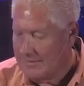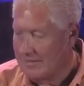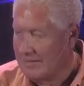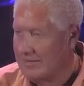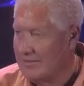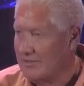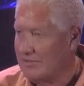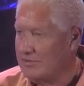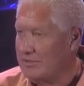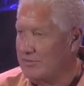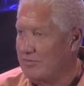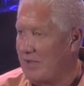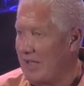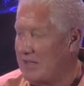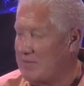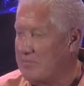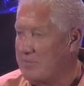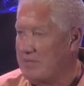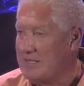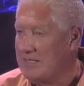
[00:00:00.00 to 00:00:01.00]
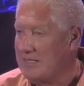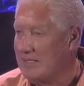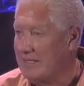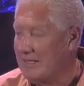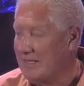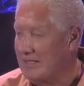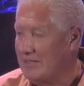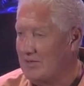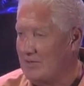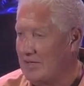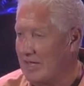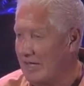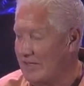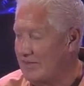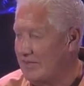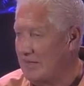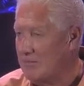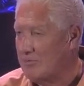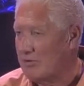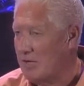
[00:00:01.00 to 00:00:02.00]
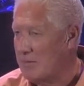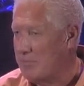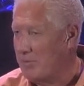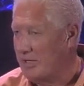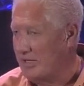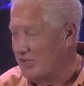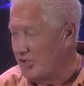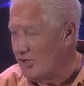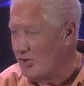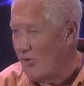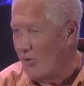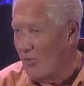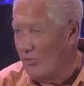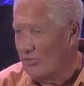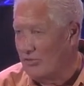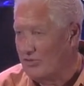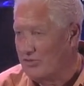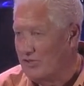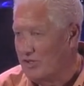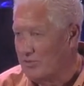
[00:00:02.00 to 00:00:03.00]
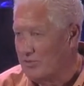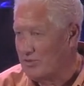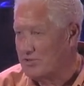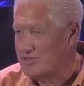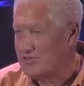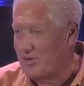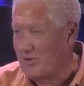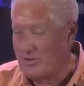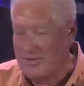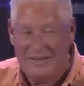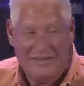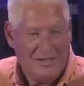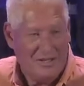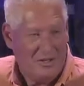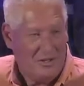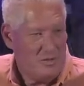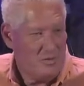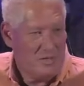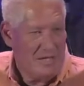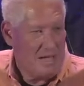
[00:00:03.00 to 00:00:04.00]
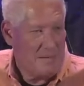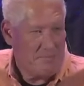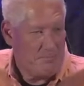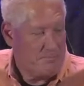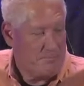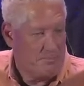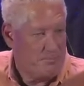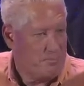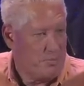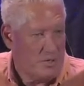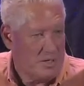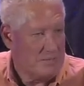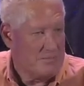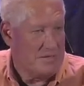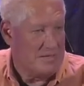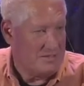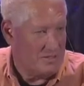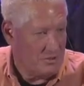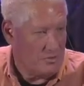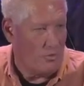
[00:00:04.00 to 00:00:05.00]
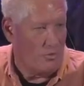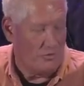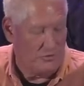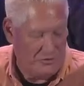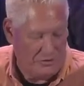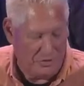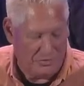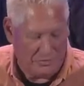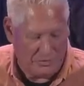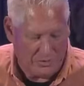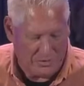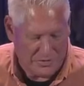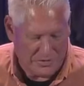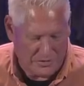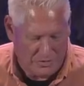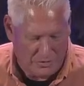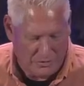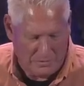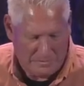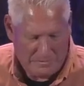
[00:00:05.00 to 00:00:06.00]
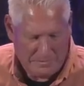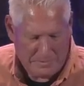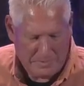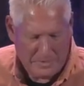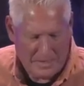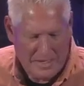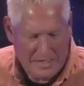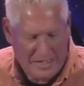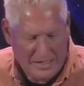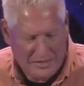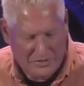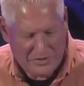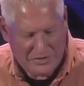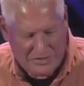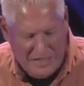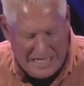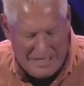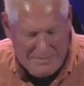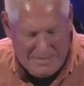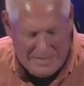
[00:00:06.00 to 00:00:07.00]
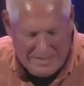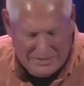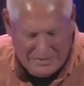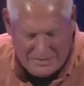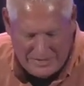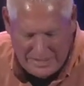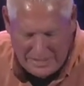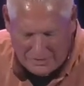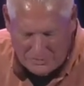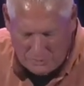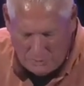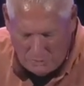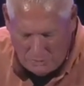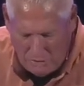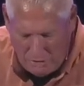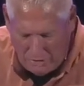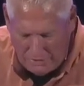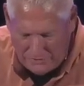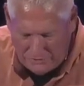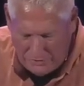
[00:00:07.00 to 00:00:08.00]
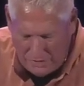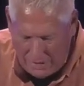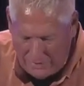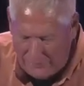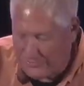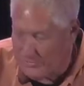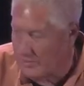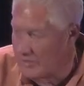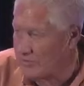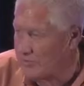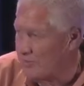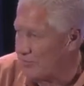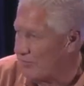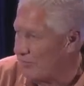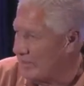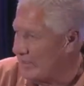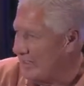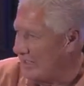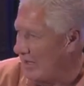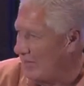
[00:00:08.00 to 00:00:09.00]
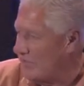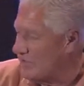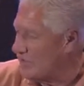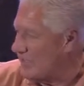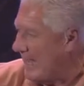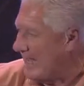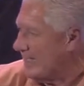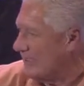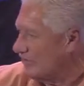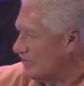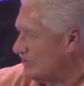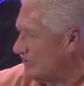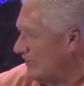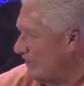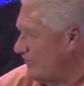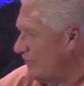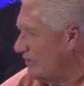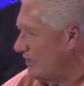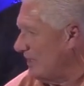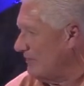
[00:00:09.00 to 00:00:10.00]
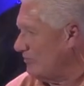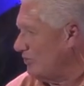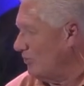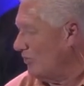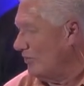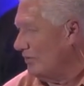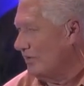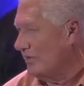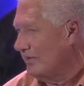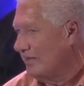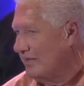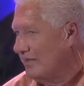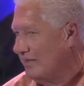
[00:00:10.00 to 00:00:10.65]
uh, this divine being that you keep trying to put into gold or silver or stone. You can't put him into gold, silver, or stone. His statement is this We're all his offspring, so forget all this idol stuff you keep doing.